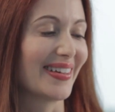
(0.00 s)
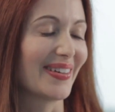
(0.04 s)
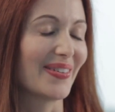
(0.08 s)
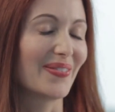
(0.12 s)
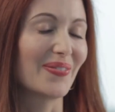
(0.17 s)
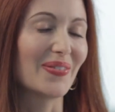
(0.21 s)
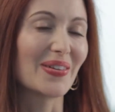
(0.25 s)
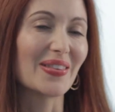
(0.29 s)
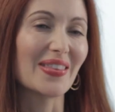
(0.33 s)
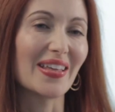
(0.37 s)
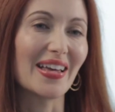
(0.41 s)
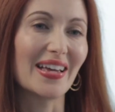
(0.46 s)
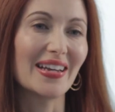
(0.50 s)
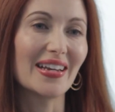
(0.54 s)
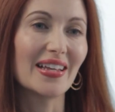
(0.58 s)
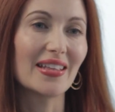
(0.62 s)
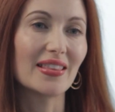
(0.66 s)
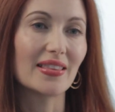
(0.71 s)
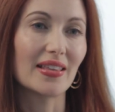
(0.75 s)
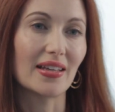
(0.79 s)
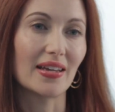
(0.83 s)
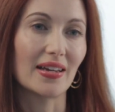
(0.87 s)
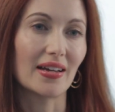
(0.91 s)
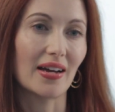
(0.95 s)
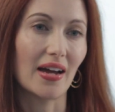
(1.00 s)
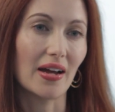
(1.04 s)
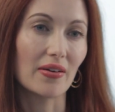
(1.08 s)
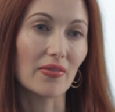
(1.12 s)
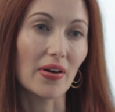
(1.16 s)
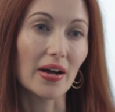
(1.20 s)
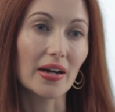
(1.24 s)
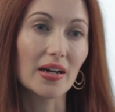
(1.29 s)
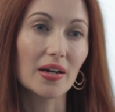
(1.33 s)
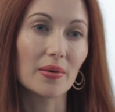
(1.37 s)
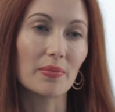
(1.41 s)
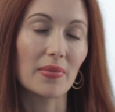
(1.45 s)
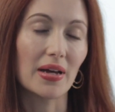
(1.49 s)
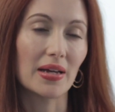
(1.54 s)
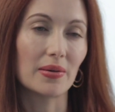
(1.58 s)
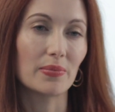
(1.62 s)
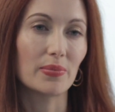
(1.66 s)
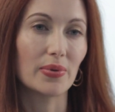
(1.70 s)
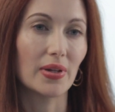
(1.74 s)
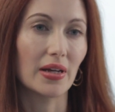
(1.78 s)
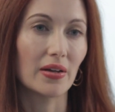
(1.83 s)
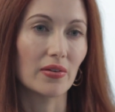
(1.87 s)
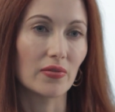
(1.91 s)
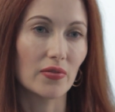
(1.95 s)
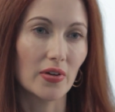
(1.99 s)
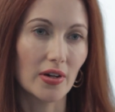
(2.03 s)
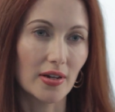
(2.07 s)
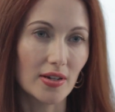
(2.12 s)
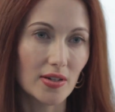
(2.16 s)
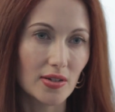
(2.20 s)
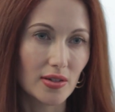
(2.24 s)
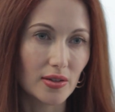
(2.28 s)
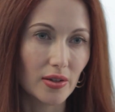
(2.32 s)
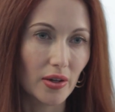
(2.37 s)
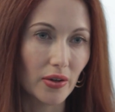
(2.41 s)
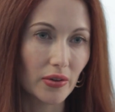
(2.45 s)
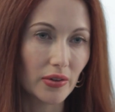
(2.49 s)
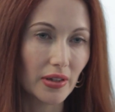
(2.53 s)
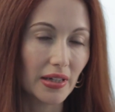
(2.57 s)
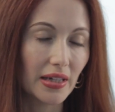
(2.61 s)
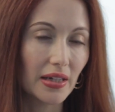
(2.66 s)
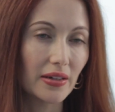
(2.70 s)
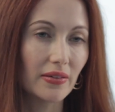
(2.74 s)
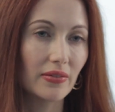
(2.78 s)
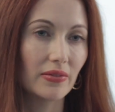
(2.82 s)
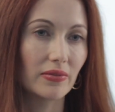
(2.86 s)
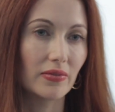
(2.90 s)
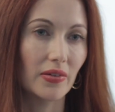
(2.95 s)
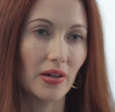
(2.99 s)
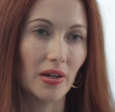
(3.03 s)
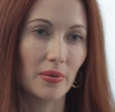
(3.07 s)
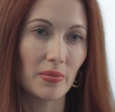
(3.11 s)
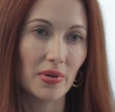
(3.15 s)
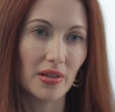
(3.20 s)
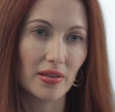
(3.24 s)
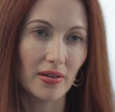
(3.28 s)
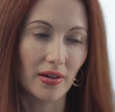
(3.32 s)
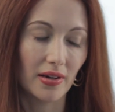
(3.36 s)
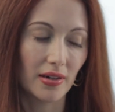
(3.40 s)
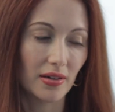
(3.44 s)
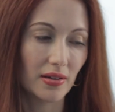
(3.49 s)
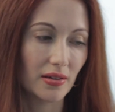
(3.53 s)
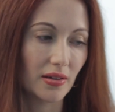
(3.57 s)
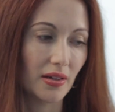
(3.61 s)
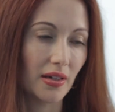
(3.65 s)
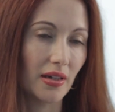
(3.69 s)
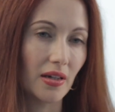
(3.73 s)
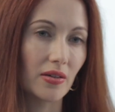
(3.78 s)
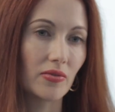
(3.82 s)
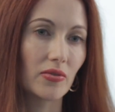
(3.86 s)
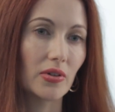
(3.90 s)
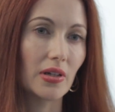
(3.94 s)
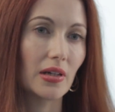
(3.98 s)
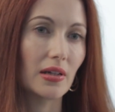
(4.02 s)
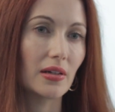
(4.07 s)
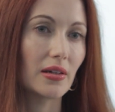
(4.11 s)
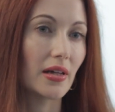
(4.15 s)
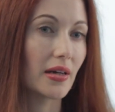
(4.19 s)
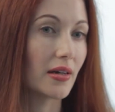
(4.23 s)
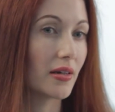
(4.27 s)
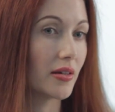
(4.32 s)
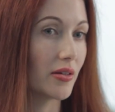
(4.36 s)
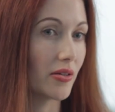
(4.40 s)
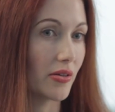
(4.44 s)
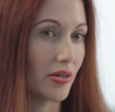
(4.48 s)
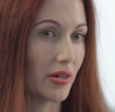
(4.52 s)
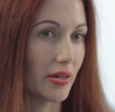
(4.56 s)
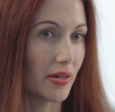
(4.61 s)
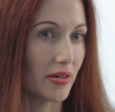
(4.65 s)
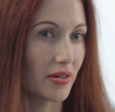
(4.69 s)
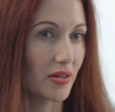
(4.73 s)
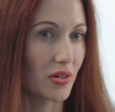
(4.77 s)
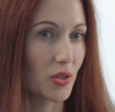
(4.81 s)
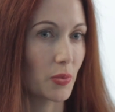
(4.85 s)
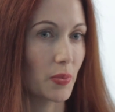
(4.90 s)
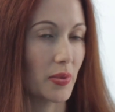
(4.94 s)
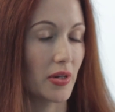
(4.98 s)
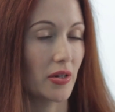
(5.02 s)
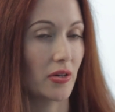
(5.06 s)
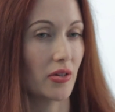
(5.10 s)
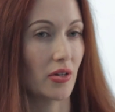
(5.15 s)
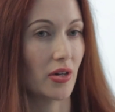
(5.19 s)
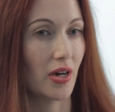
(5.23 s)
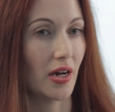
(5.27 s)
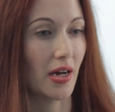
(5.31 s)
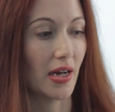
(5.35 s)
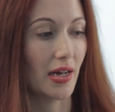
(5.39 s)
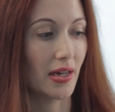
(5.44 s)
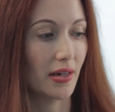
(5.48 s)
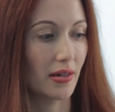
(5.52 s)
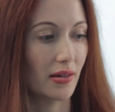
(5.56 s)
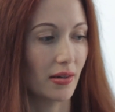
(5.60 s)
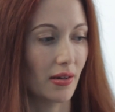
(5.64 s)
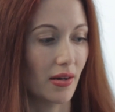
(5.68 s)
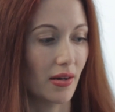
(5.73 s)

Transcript: With anything, I recommend playing very slowly, very methodically, and really letting your ears be your guide.